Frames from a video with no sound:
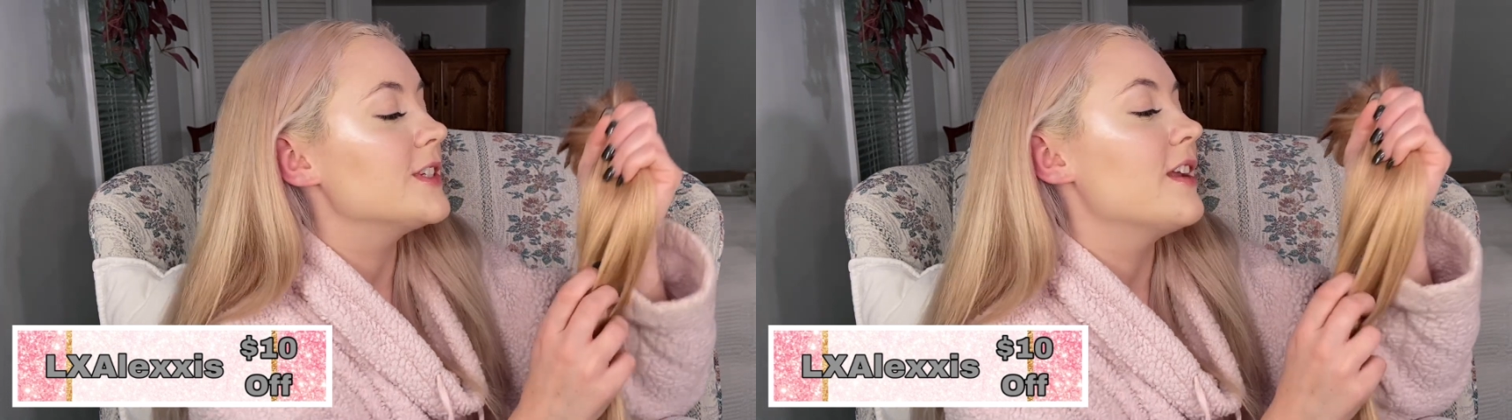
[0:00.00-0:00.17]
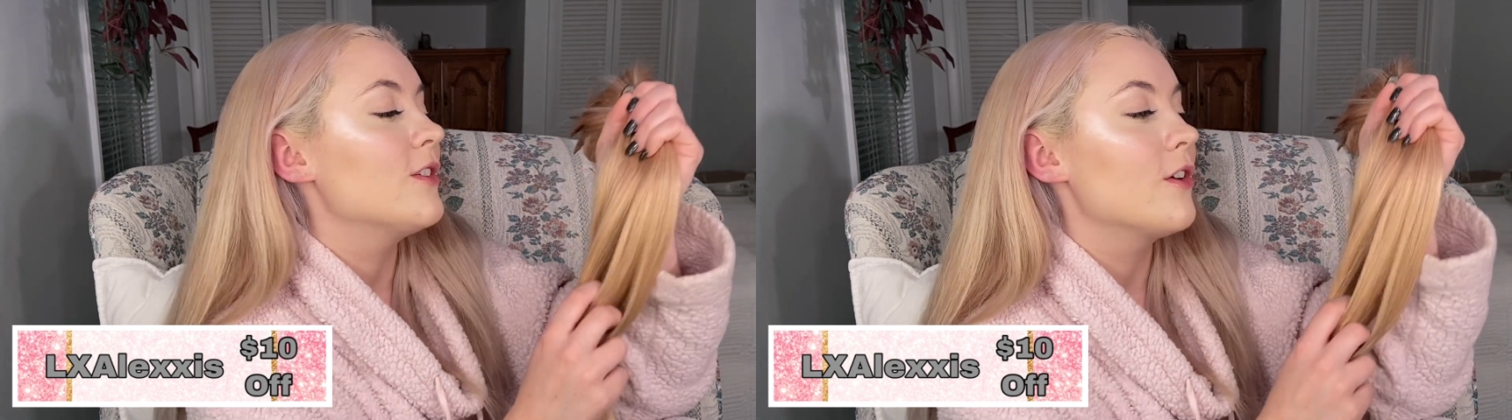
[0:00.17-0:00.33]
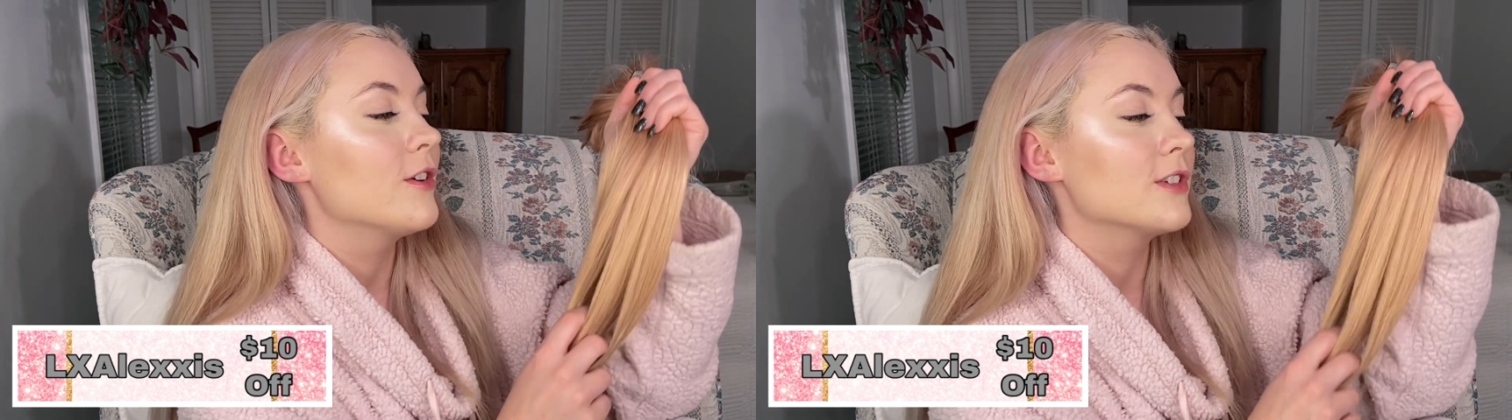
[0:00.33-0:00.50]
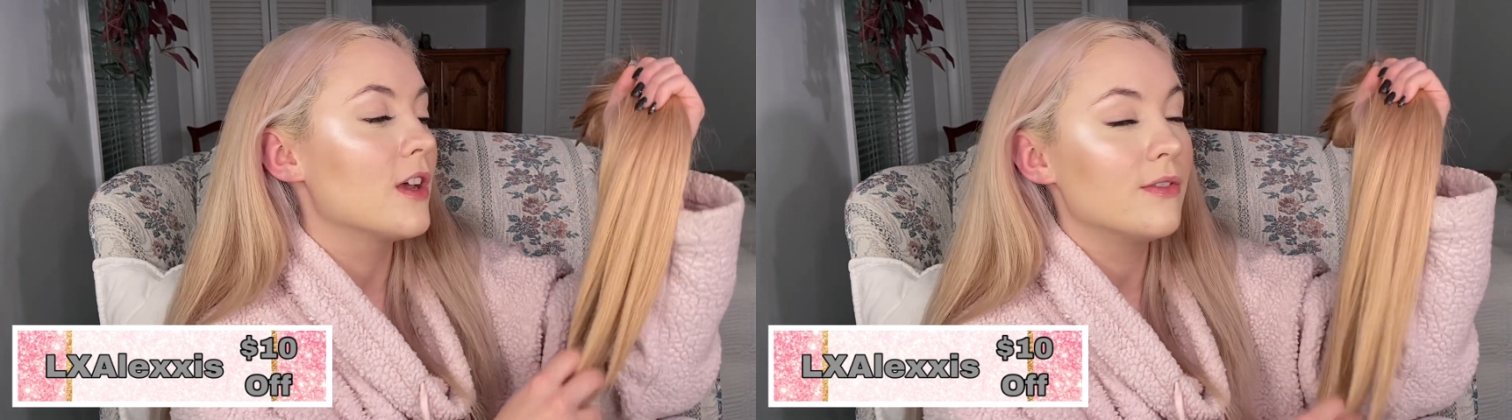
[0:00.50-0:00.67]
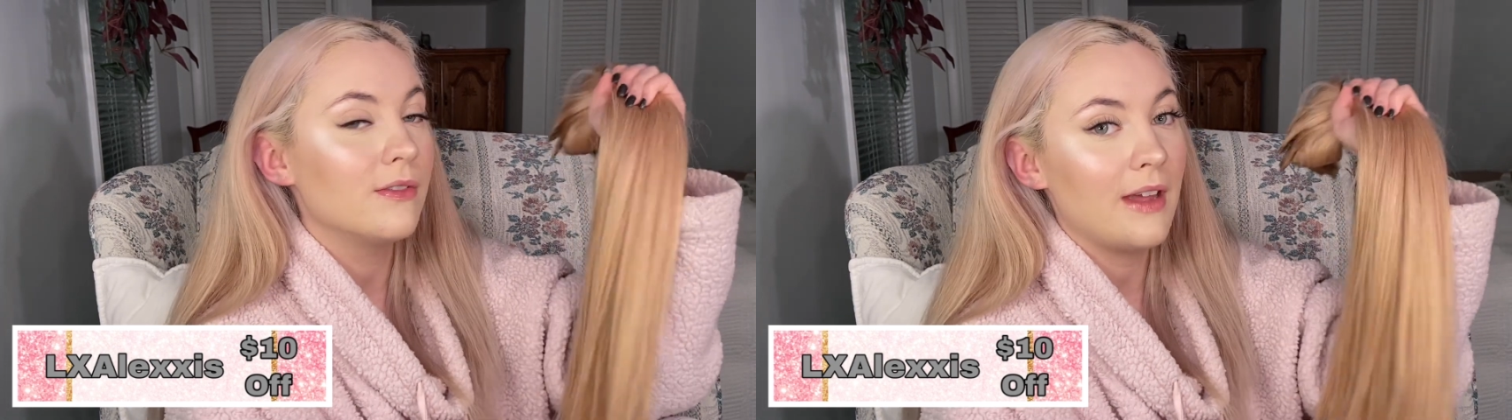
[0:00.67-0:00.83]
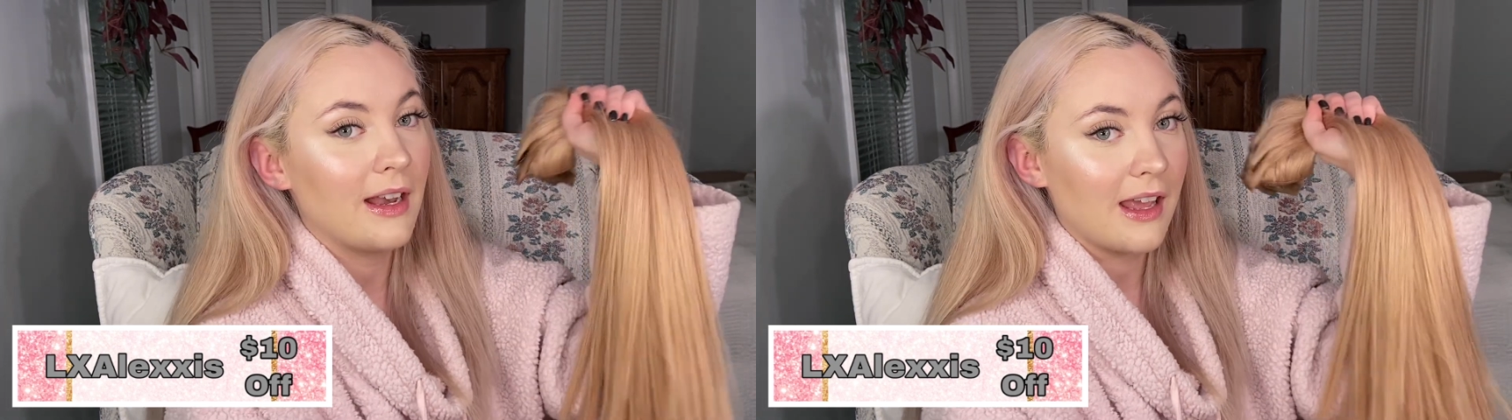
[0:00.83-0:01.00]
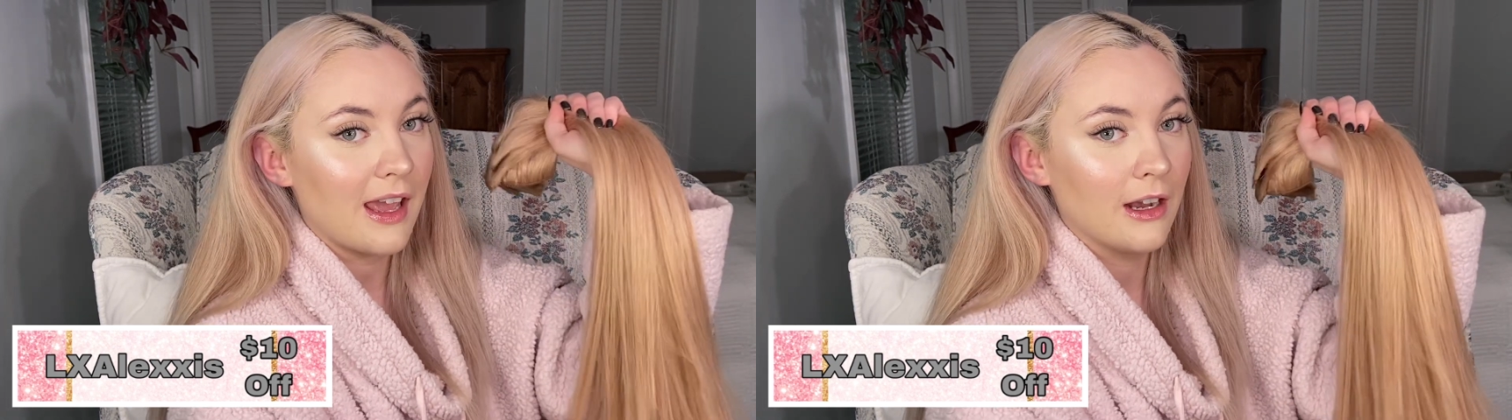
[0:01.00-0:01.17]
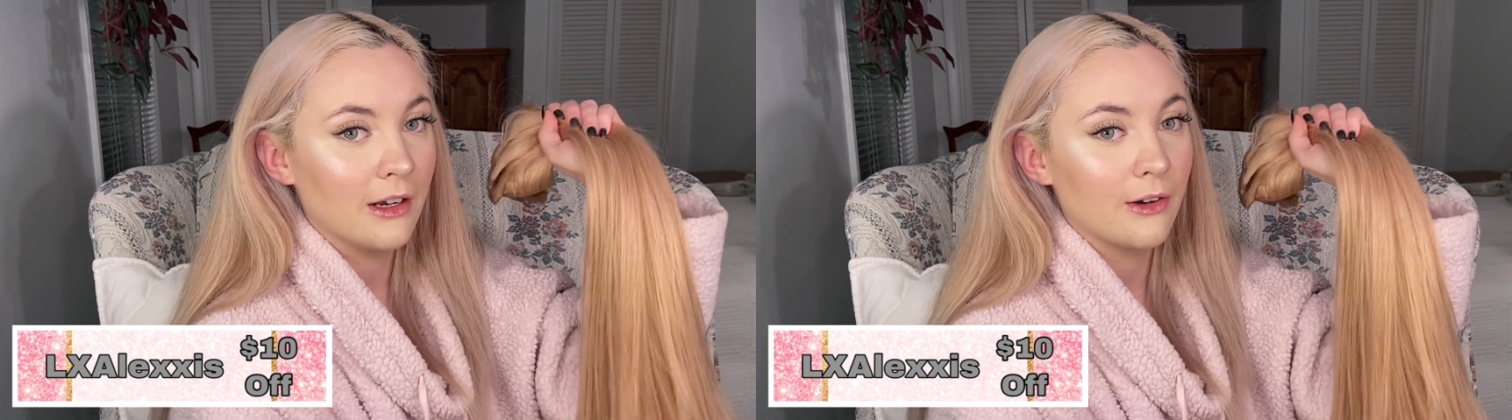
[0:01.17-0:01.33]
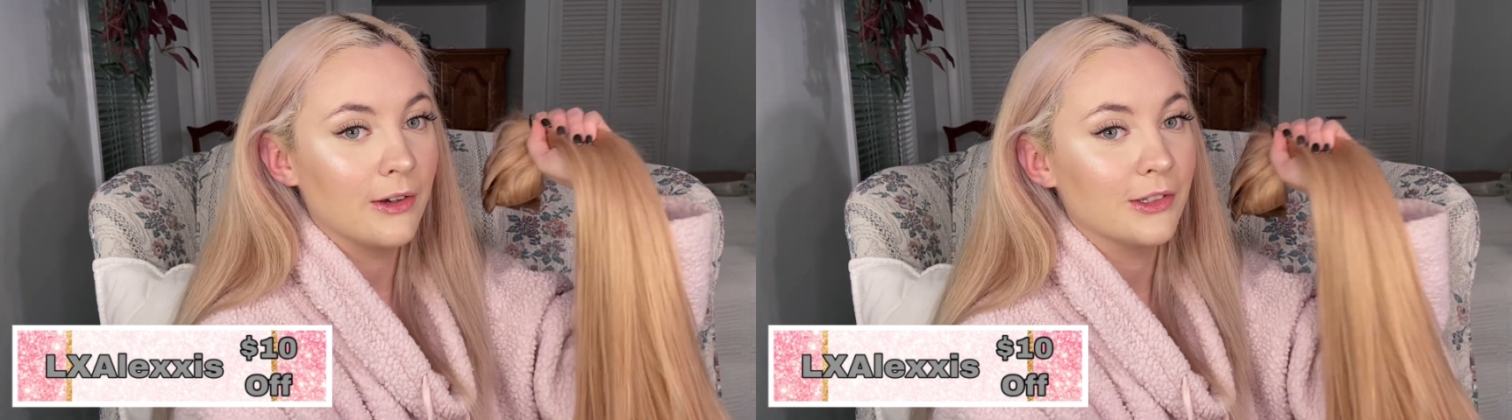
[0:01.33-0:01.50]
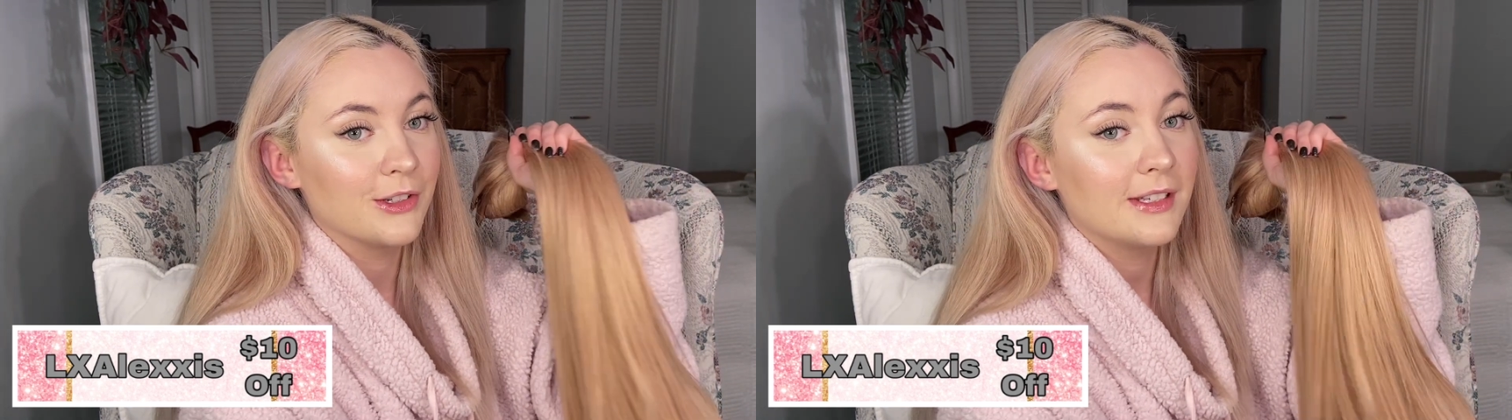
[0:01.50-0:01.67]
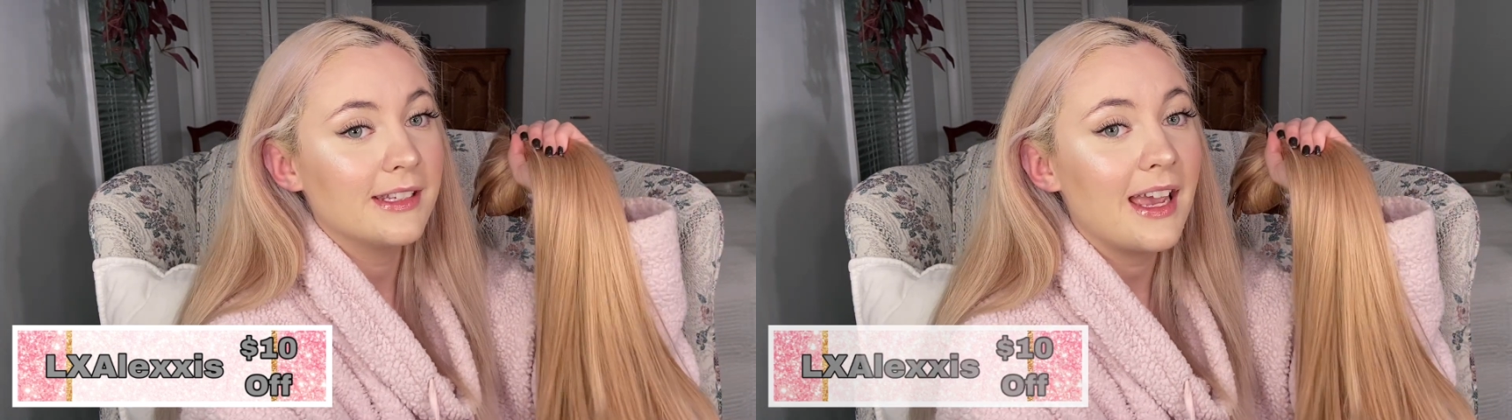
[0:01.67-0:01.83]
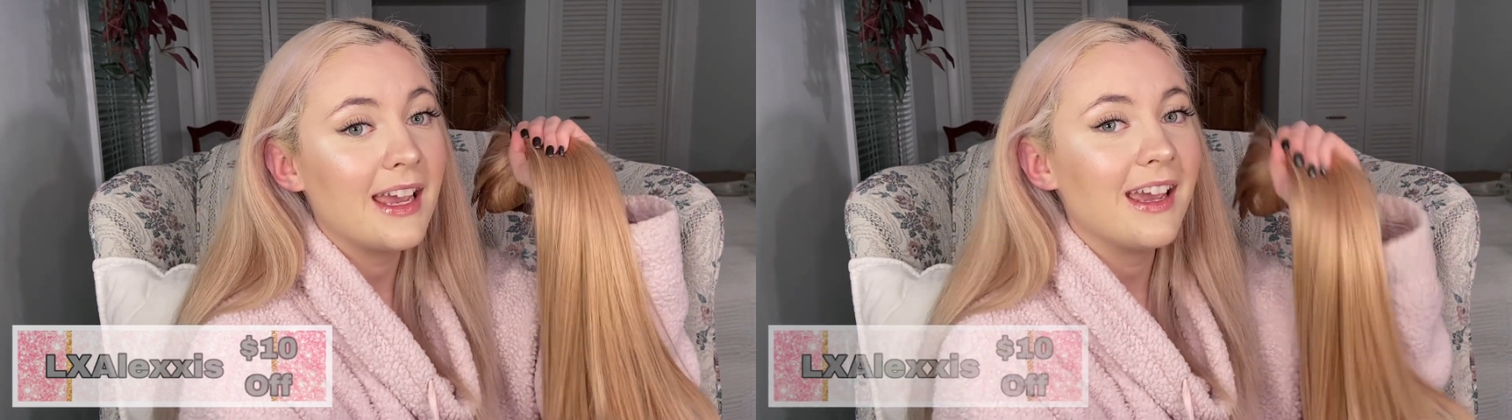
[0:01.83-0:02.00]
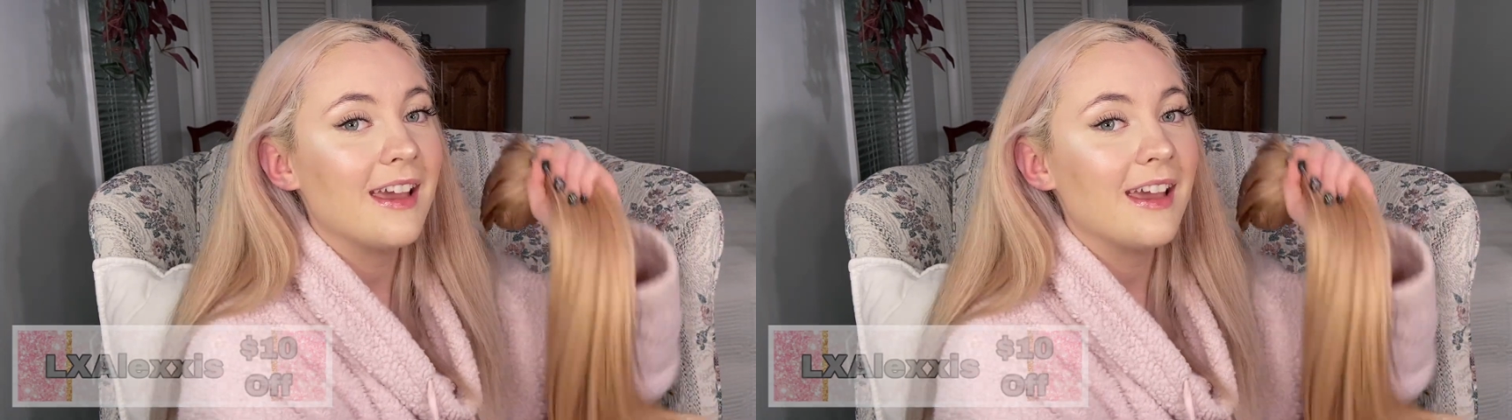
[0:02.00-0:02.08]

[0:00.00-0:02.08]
$10 off of any hair on their site,